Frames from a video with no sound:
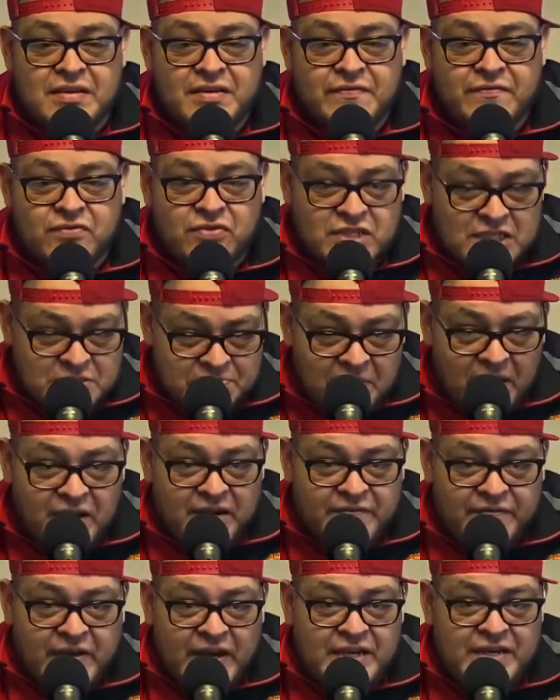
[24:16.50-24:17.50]
for the
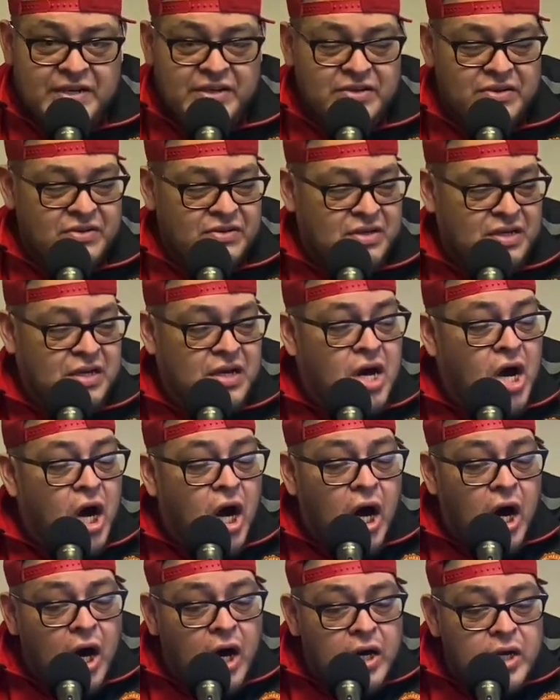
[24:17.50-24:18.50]
Spotify deal.
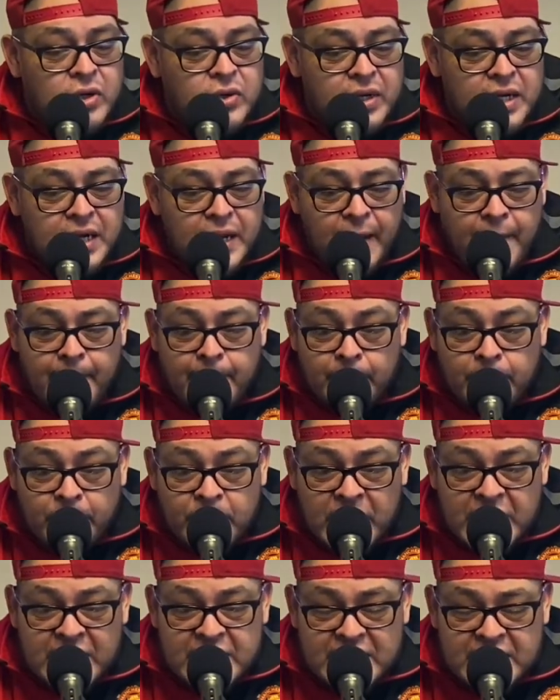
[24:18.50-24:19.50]
100
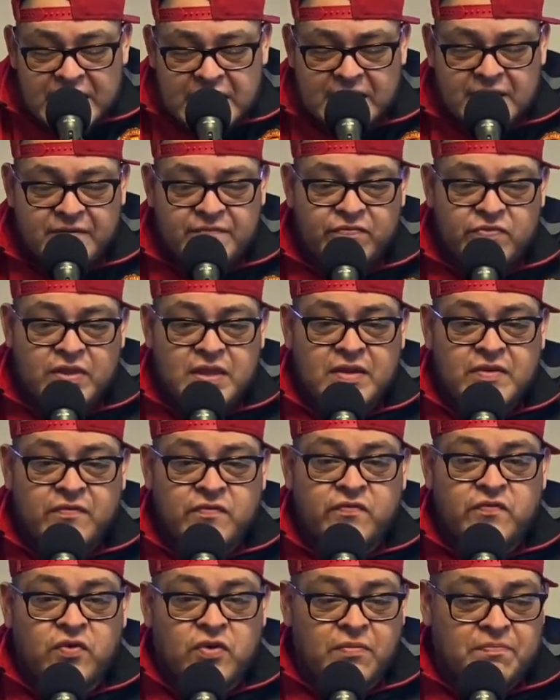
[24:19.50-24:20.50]
milli
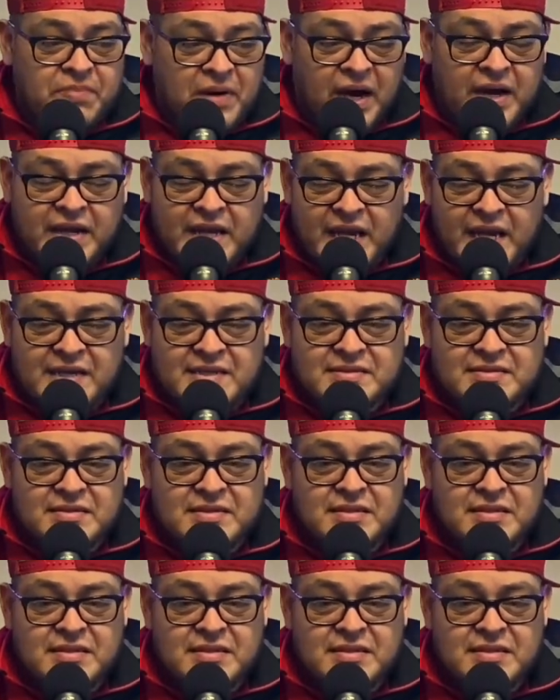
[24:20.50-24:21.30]
for a podcast.